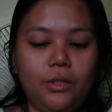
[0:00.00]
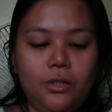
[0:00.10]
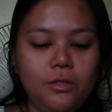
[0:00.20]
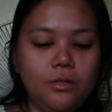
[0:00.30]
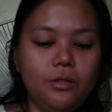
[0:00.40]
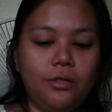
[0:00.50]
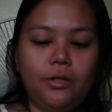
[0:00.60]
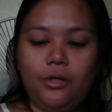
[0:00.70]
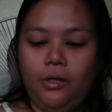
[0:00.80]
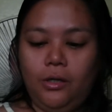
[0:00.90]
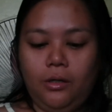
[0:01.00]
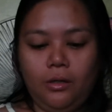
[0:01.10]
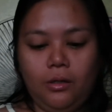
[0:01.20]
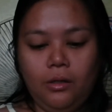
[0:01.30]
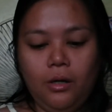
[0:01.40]
that's another
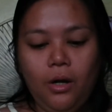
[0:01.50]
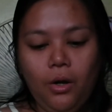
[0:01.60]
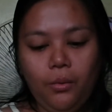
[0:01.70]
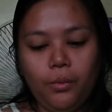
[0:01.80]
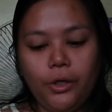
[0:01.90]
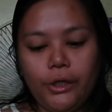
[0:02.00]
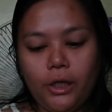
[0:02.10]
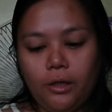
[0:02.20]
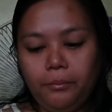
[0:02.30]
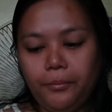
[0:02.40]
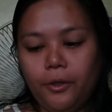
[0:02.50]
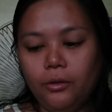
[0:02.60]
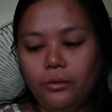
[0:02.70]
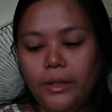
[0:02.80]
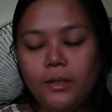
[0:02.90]
work in
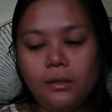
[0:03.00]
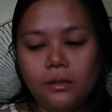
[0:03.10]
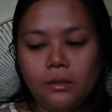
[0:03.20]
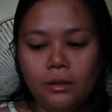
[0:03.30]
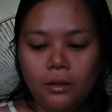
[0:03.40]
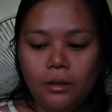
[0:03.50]
progress,